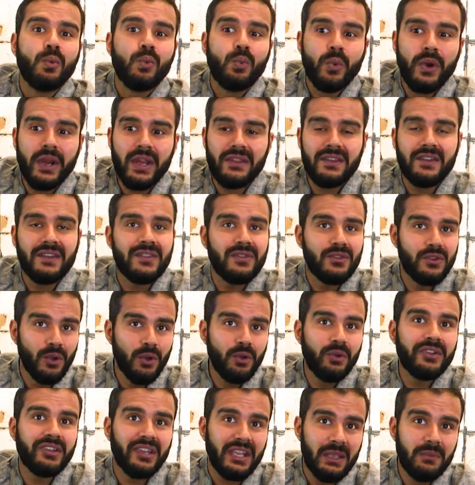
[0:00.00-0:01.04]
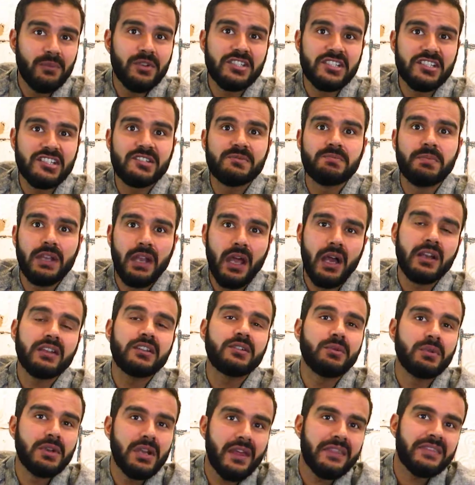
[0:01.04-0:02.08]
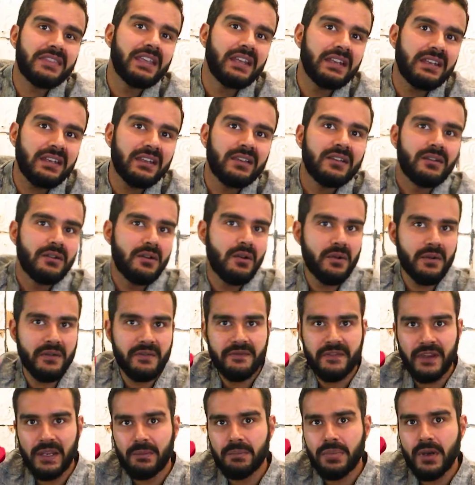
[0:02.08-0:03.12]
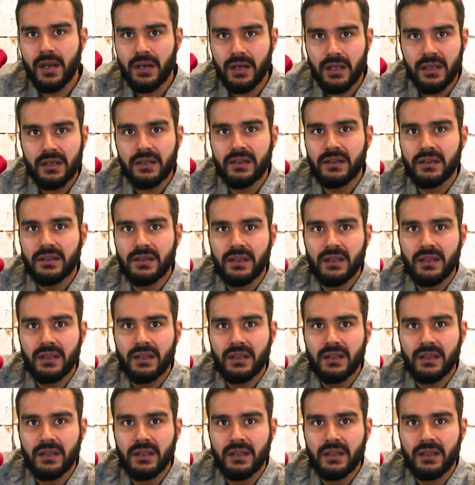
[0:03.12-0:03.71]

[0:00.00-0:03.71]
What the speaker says: whether those images belong to an authentic or a fake product.